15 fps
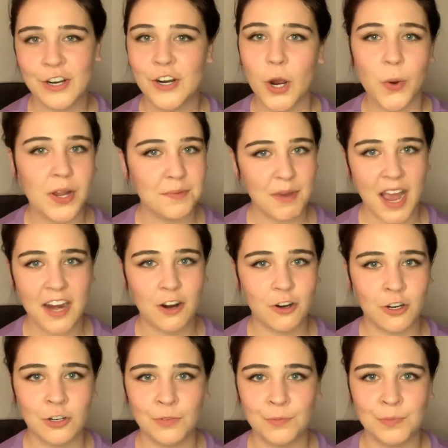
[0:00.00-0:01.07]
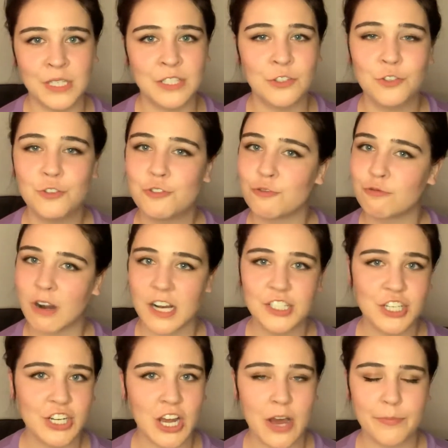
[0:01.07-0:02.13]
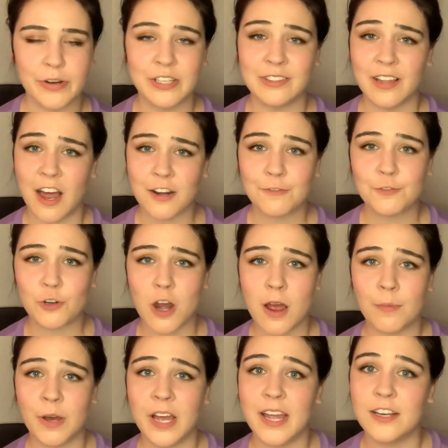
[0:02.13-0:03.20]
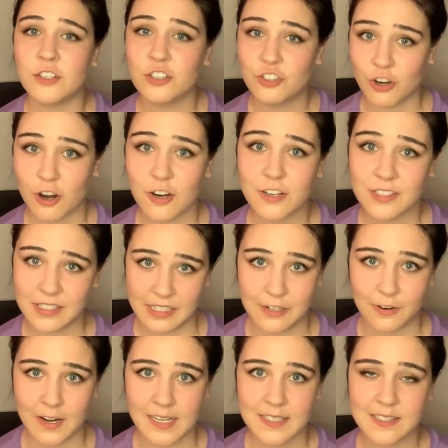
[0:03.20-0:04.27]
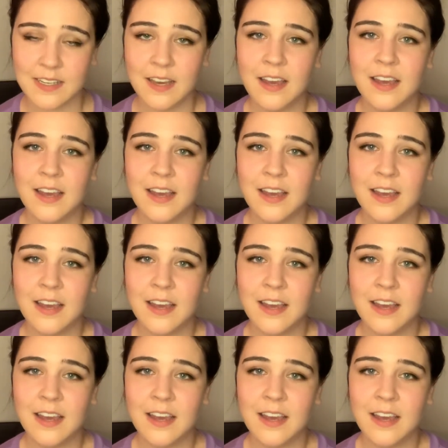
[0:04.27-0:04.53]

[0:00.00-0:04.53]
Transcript: going back home means drudging up a lot of drama and dark secrets.